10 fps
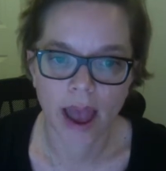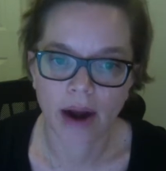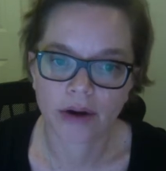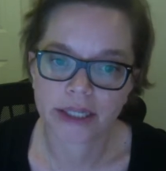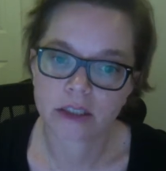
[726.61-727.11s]

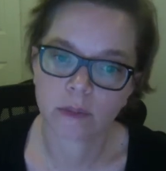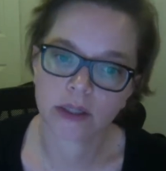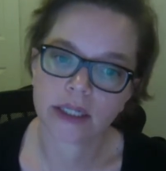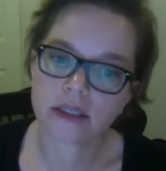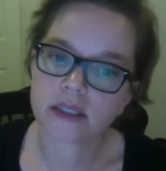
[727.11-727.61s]
Our
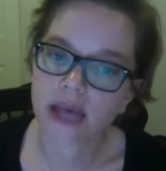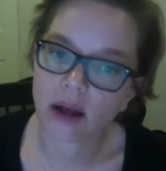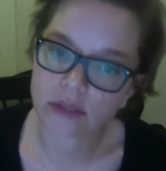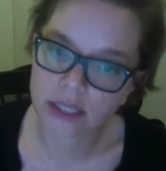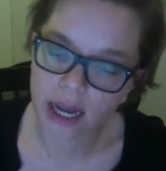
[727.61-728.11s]
experiences
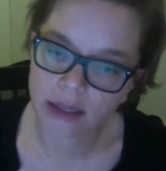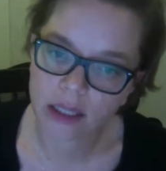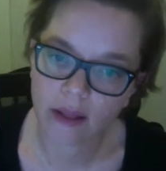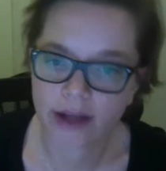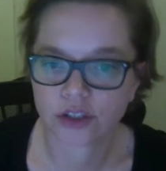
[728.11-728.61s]
outside the
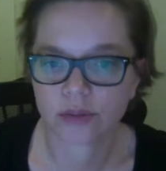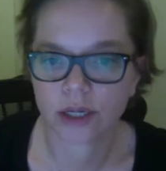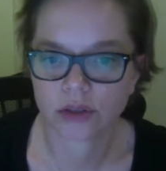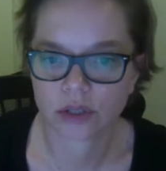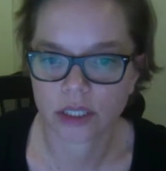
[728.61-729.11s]
classroom
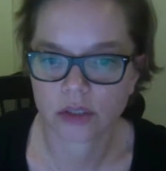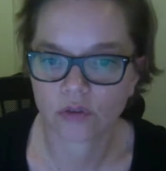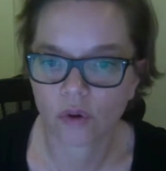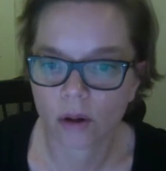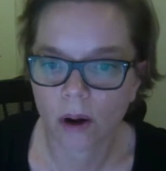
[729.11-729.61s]
can
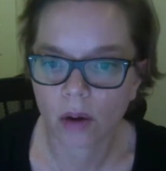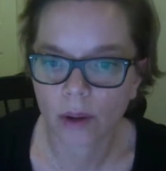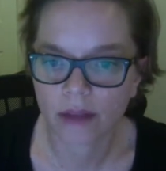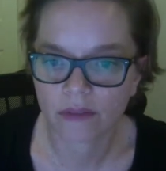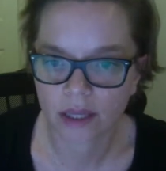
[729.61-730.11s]
transform our
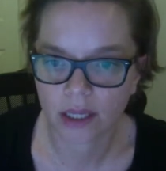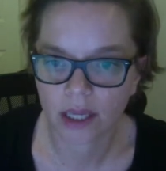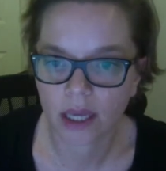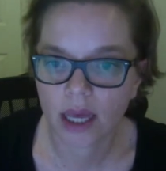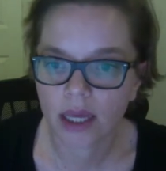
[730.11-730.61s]
way of
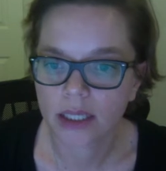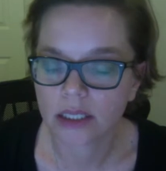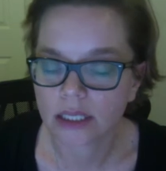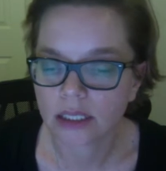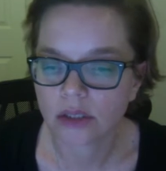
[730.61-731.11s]
thinking
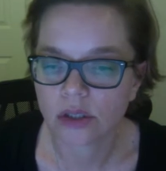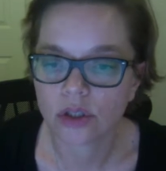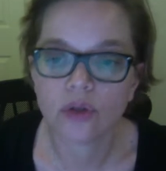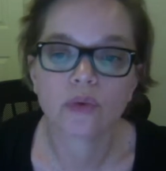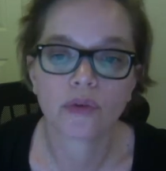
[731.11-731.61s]
and lead to
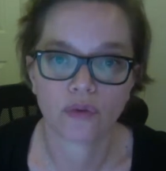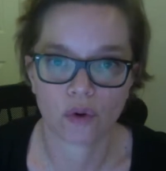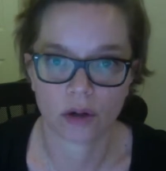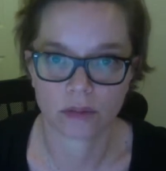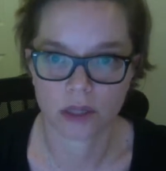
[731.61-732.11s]
new
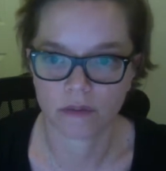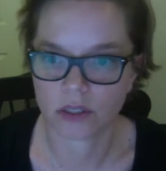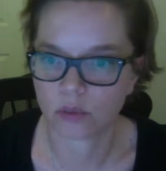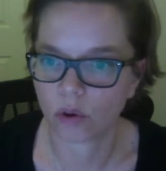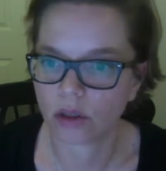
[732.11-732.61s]
reforms of
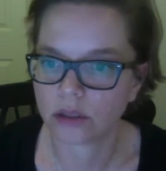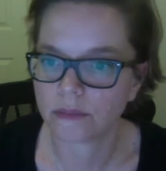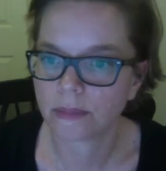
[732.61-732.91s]
this world.